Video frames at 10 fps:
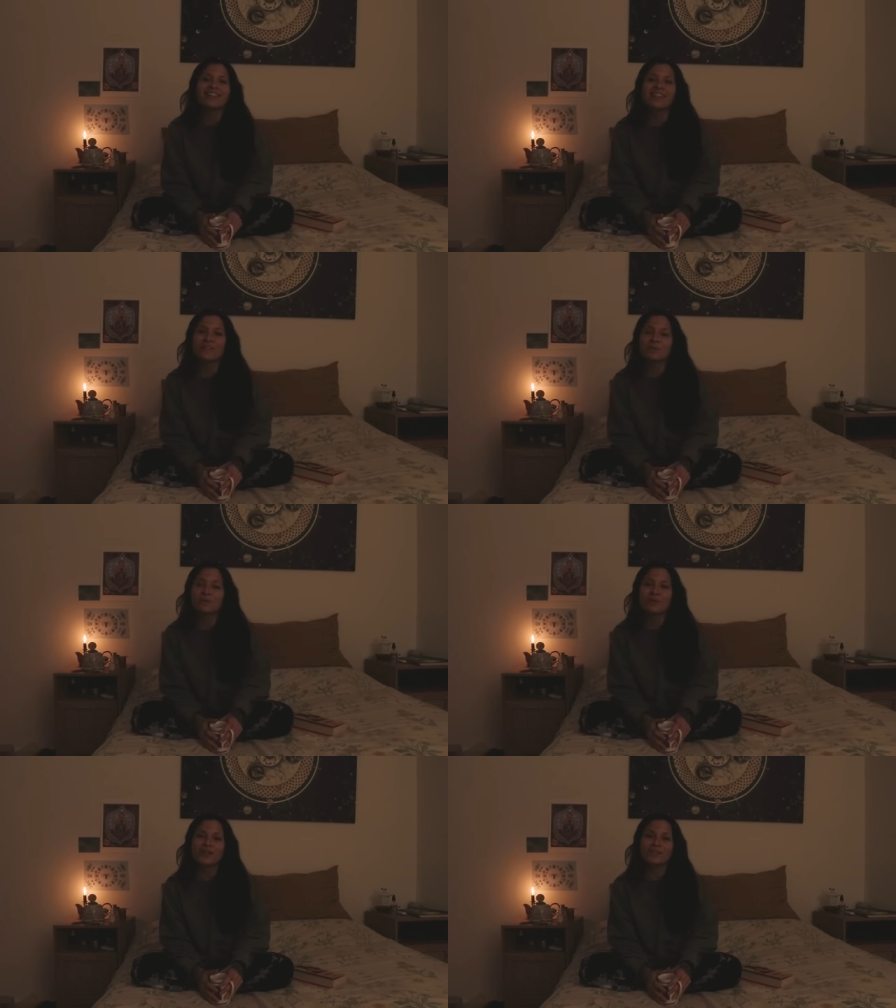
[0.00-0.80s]
Thank you
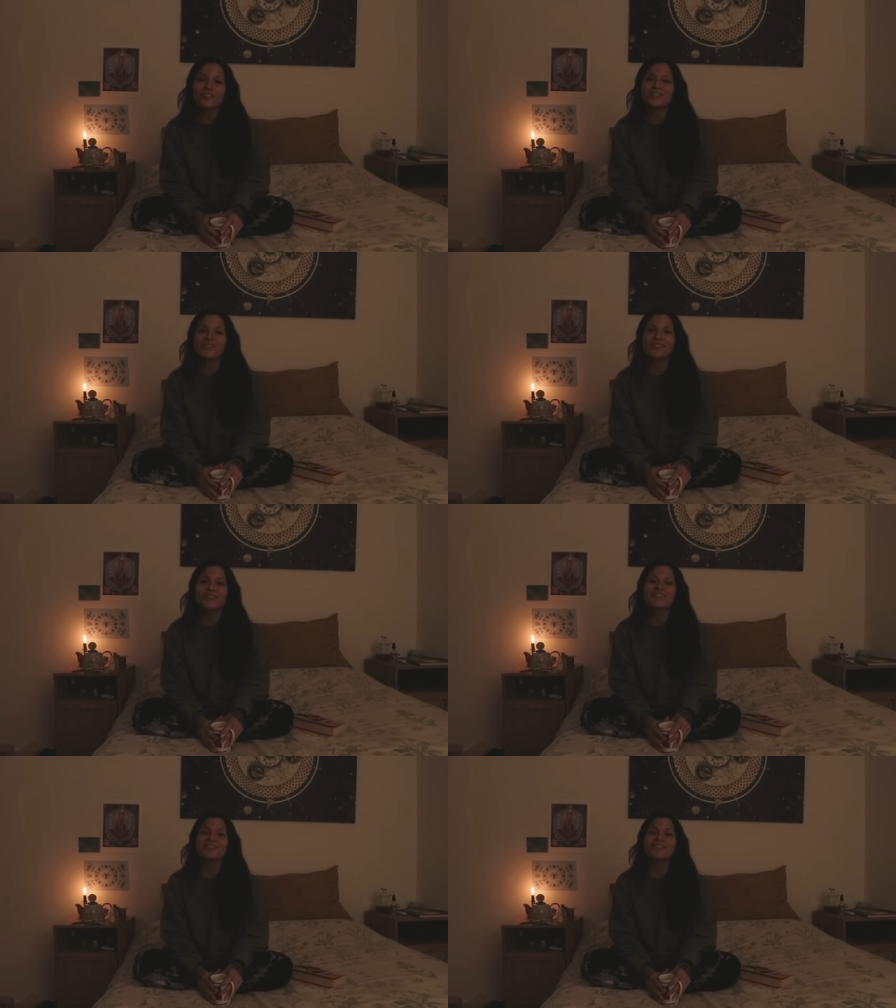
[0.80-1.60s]
so much for
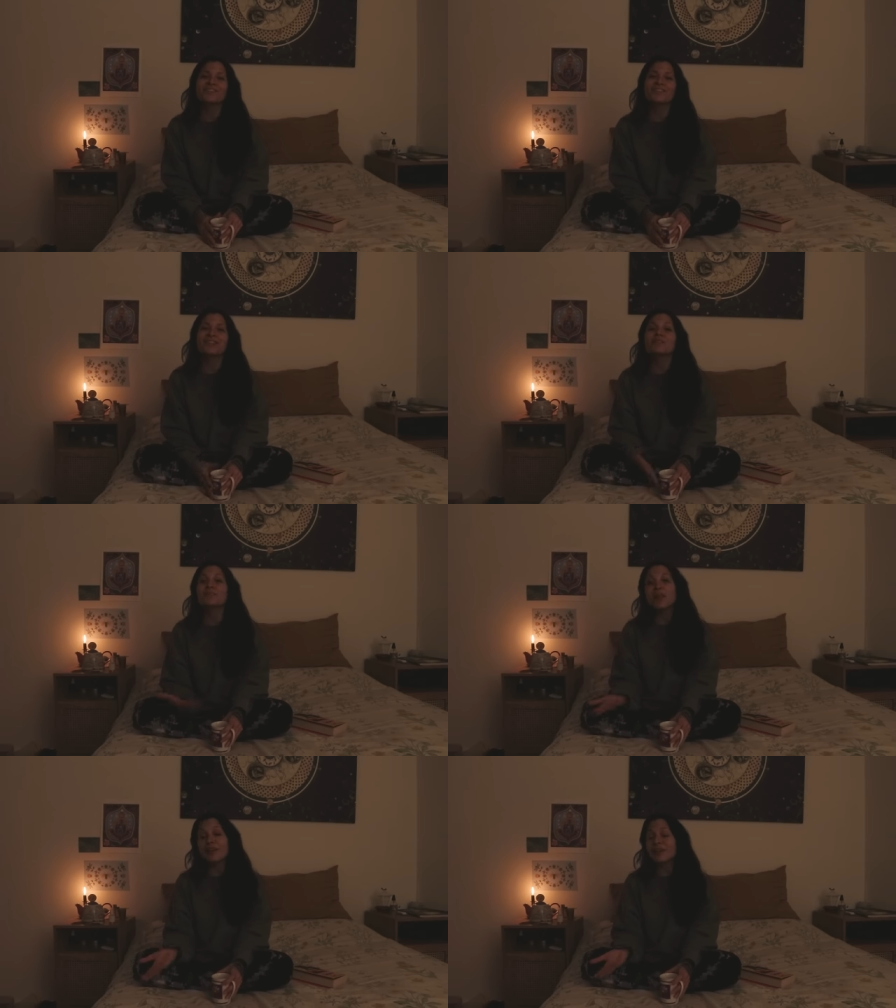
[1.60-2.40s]
tuning into today's
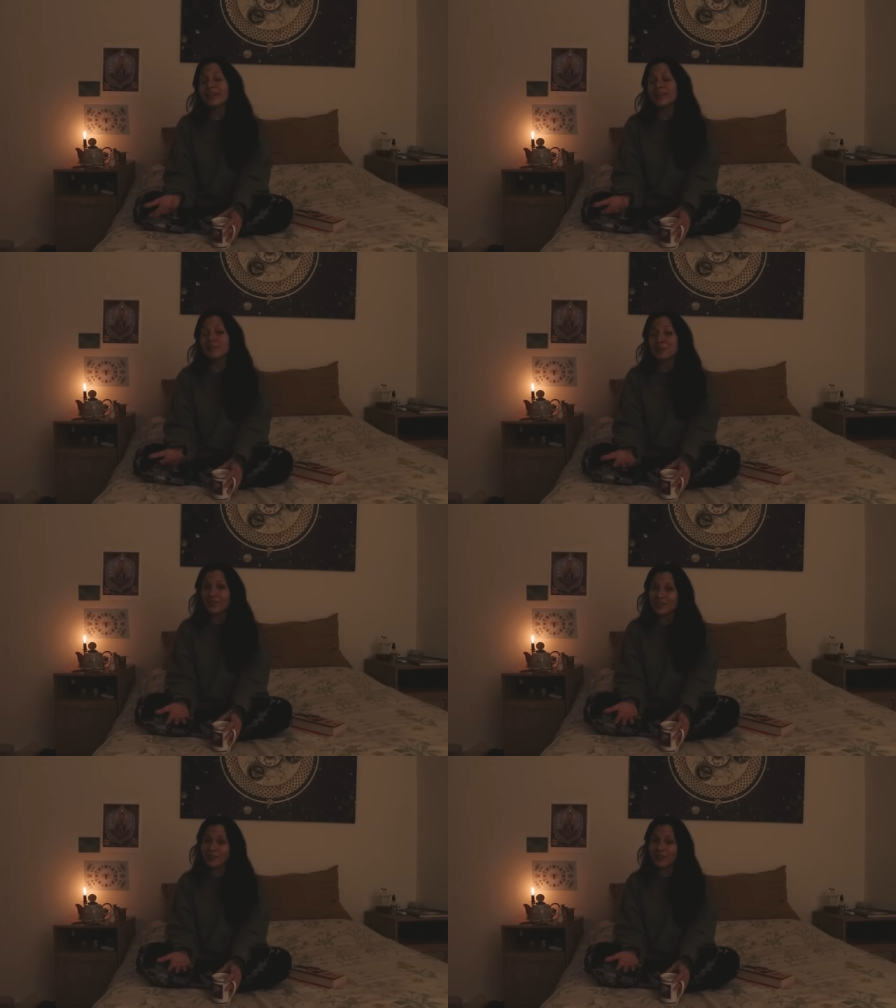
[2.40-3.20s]
vlog. I hope you
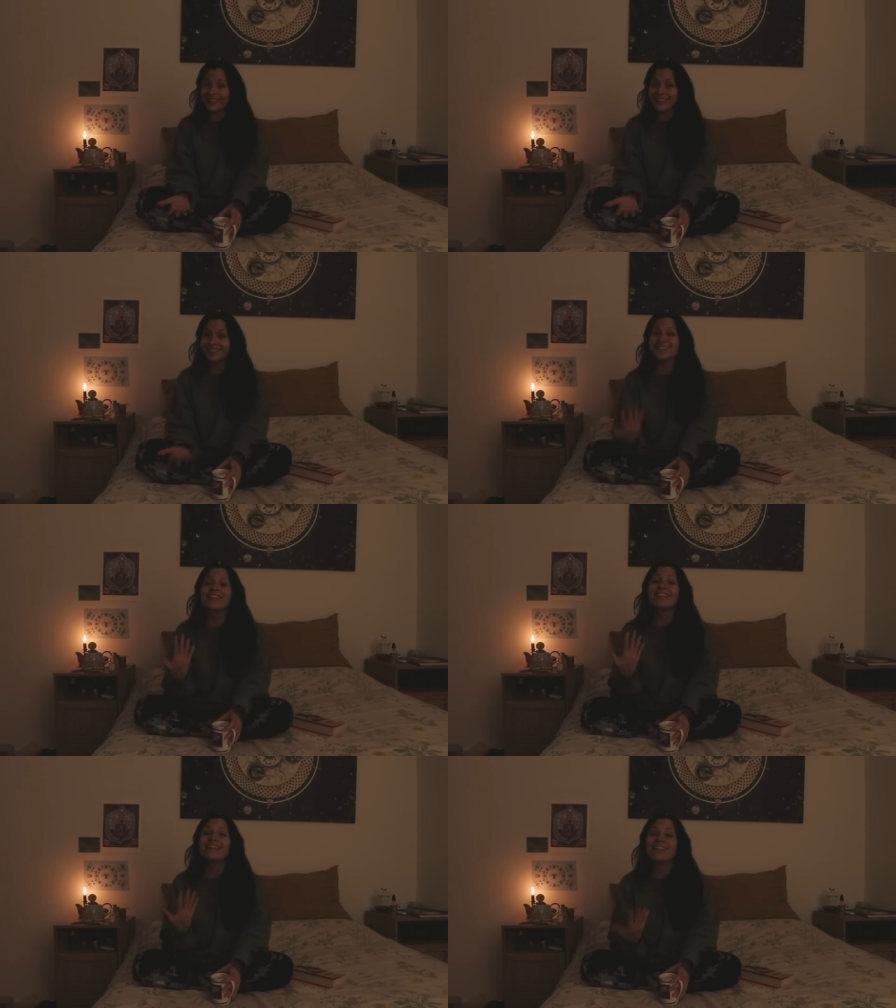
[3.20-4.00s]
enjoyed it.
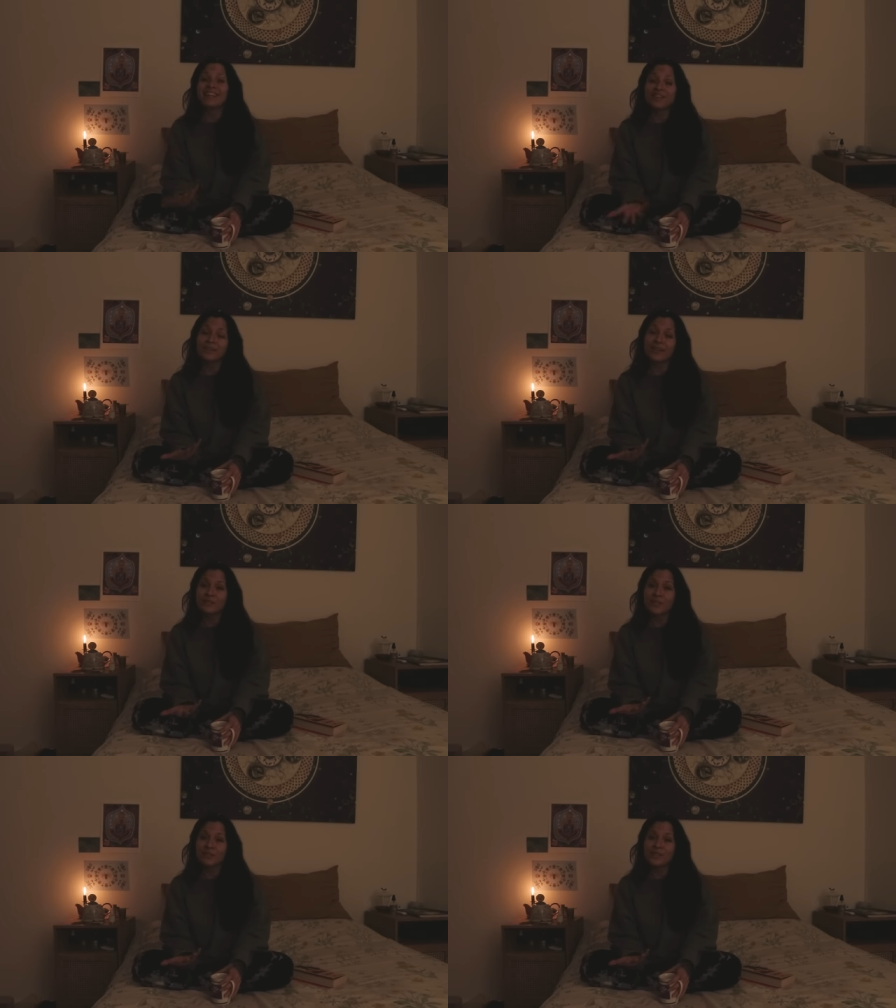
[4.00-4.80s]
Thank you,
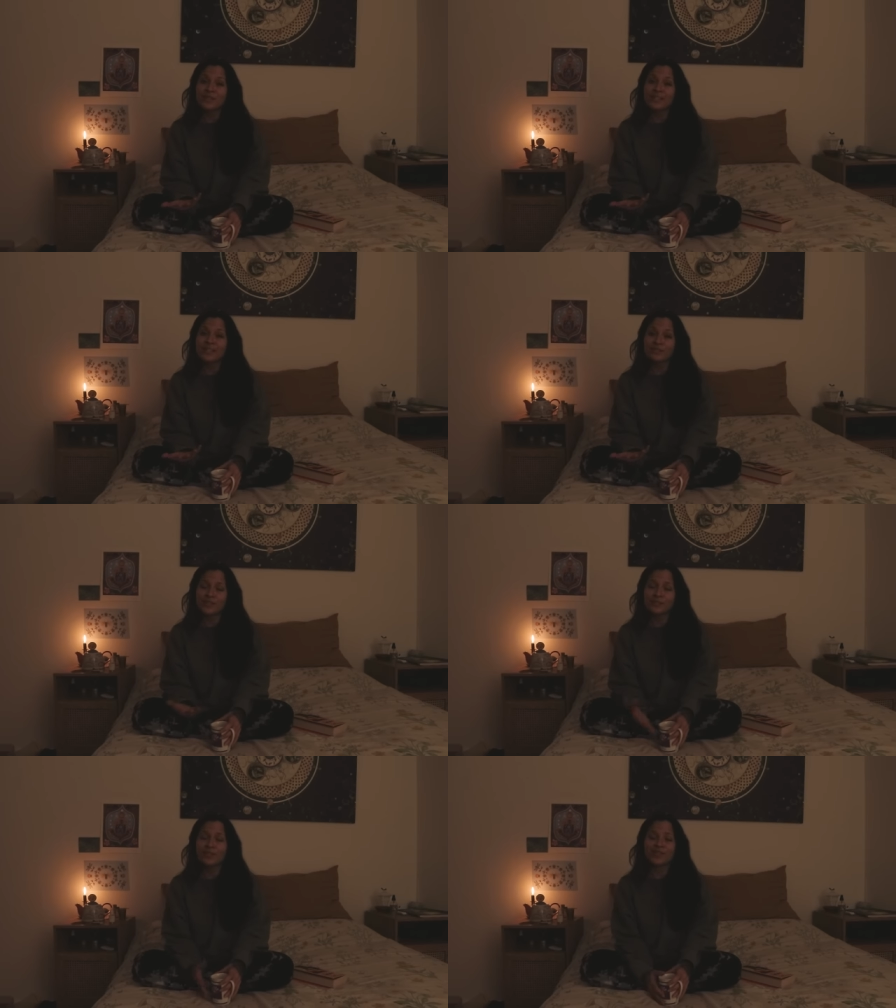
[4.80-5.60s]
Anima Mundi,
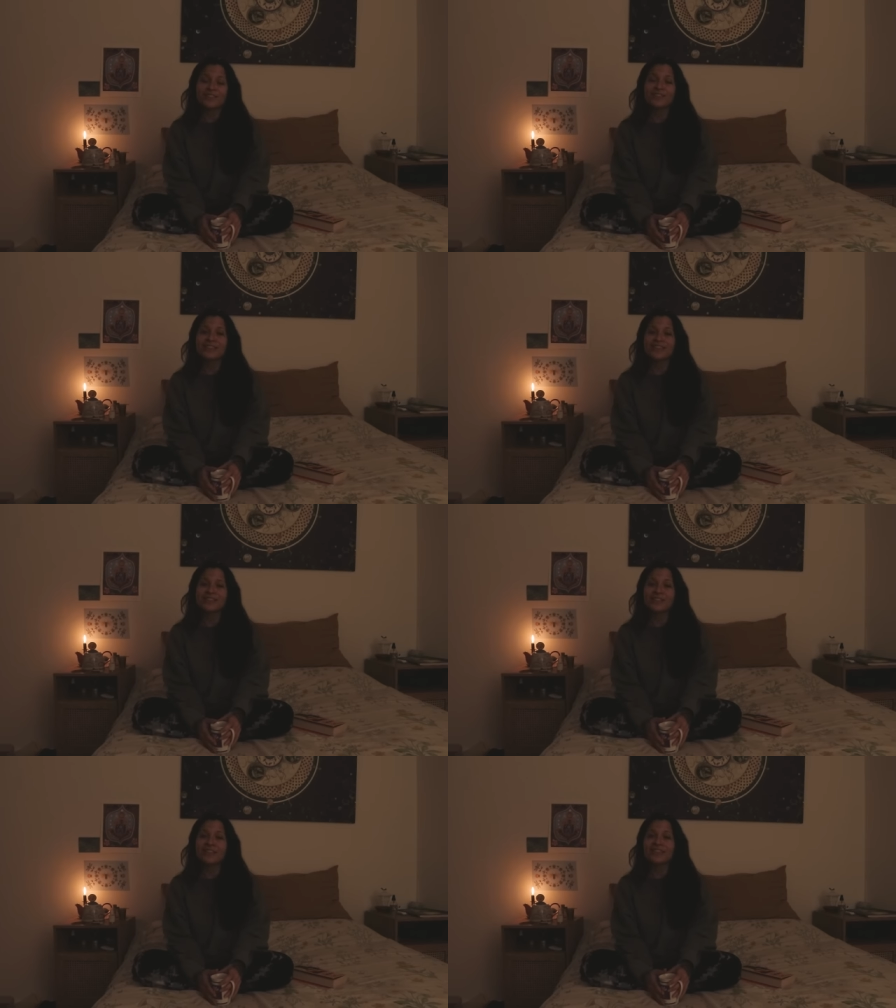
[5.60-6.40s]
for
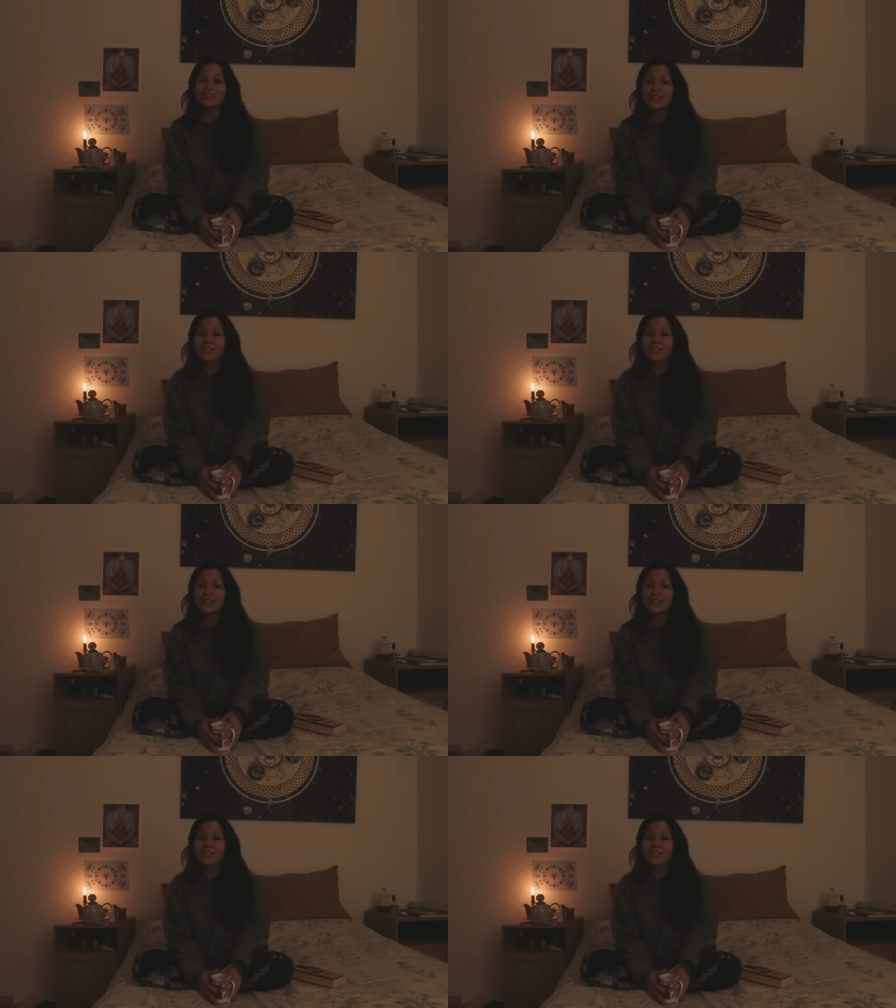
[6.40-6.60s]
sponsoring today's